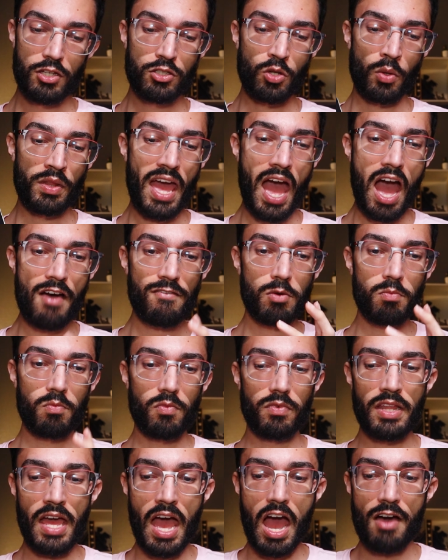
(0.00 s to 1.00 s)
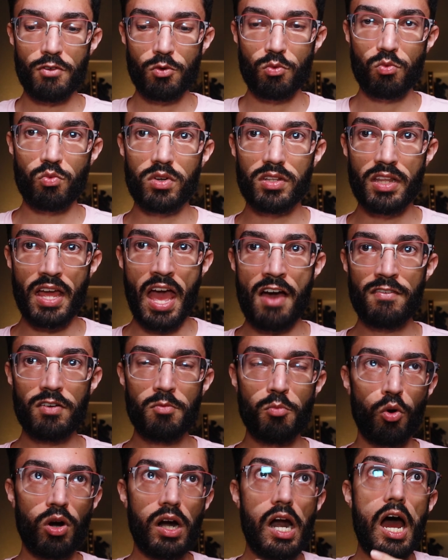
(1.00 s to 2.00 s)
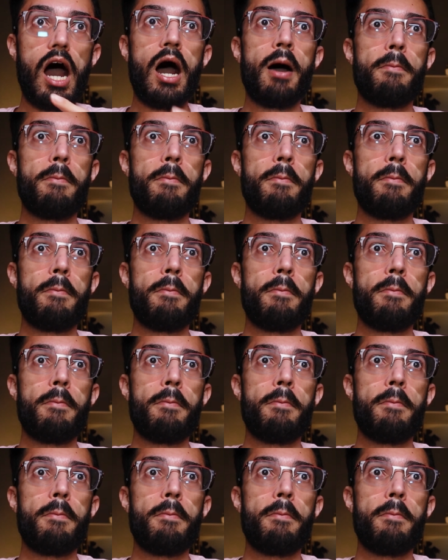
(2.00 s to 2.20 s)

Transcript: So they have a, they have a, they have a more